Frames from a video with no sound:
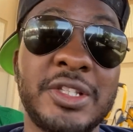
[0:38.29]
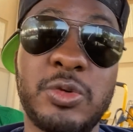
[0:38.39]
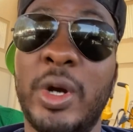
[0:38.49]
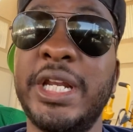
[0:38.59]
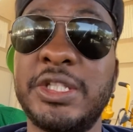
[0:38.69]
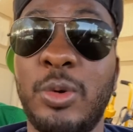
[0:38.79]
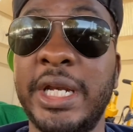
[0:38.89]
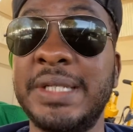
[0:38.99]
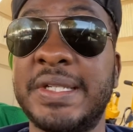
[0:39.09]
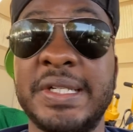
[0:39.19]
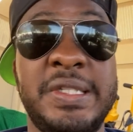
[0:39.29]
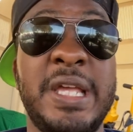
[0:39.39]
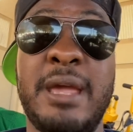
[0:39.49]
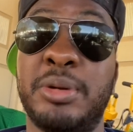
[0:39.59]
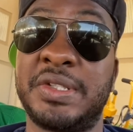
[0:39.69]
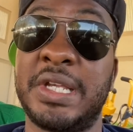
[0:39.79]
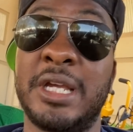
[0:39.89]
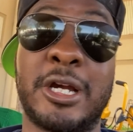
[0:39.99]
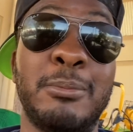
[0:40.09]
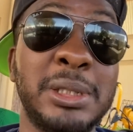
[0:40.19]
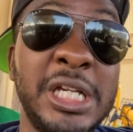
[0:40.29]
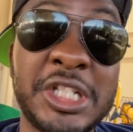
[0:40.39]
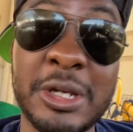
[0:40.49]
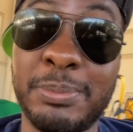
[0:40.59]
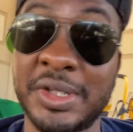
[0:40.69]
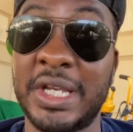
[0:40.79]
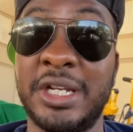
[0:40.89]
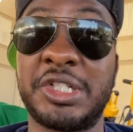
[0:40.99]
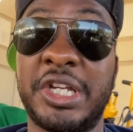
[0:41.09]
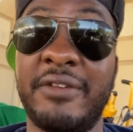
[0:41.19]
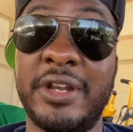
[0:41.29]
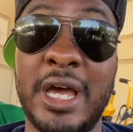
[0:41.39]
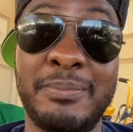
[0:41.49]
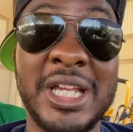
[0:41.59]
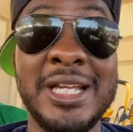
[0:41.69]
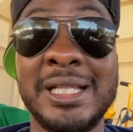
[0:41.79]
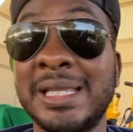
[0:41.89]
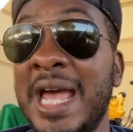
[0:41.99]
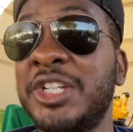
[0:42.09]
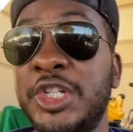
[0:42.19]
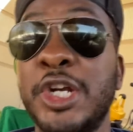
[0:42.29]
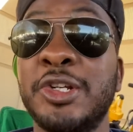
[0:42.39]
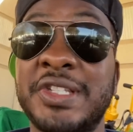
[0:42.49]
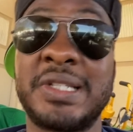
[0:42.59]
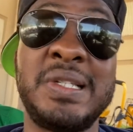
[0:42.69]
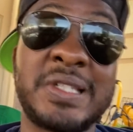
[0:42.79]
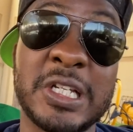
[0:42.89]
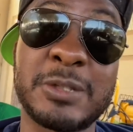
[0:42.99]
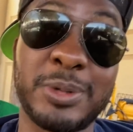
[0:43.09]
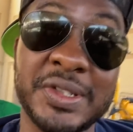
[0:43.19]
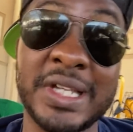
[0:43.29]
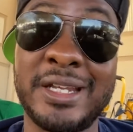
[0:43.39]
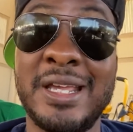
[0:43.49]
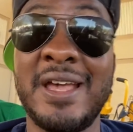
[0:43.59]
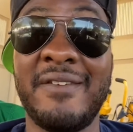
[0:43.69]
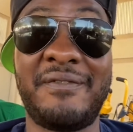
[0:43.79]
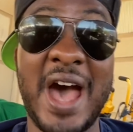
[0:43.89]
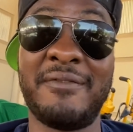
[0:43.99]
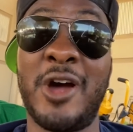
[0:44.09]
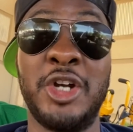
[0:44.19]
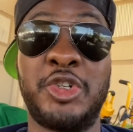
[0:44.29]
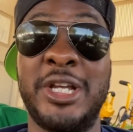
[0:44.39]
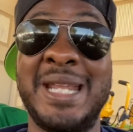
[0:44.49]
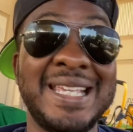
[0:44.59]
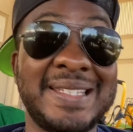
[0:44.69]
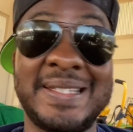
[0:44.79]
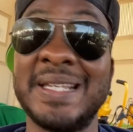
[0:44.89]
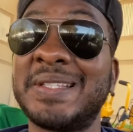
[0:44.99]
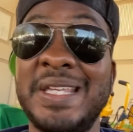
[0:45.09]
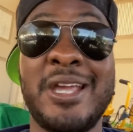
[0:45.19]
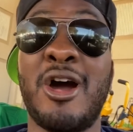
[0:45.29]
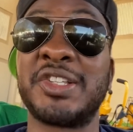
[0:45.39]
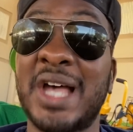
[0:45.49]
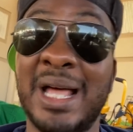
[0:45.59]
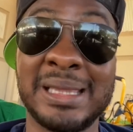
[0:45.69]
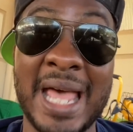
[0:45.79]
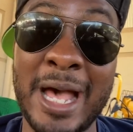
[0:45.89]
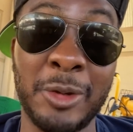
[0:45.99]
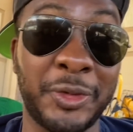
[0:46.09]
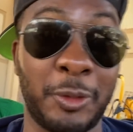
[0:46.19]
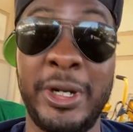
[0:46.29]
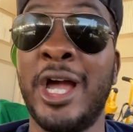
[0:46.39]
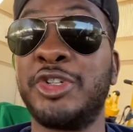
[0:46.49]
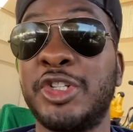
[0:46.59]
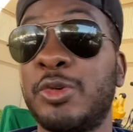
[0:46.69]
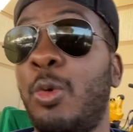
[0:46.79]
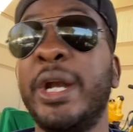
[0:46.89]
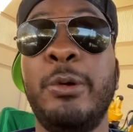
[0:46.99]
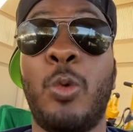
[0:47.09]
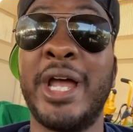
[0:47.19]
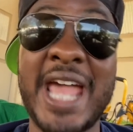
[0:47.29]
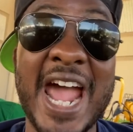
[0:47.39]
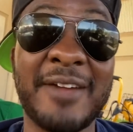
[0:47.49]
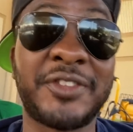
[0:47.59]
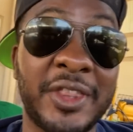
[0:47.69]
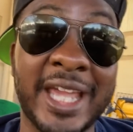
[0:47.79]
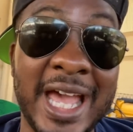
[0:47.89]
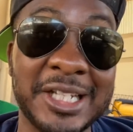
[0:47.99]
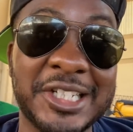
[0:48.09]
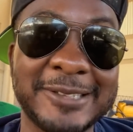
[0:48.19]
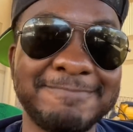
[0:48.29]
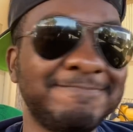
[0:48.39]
2020, 68% completion percentage given up. Last year, 66%, 560 yards allowed, 321 after the catch.